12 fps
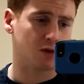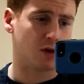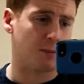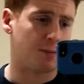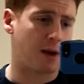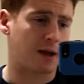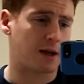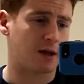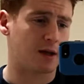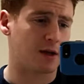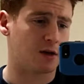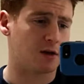So I'm back
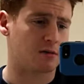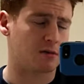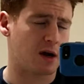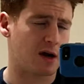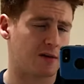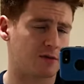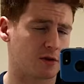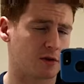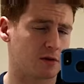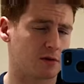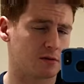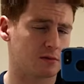in here
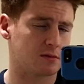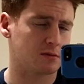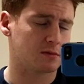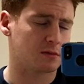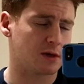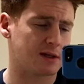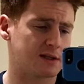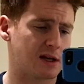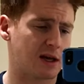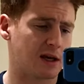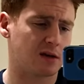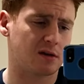after
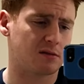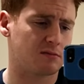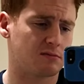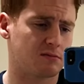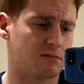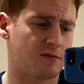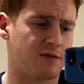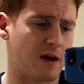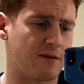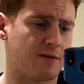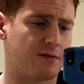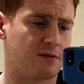it's like
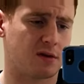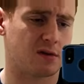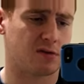five.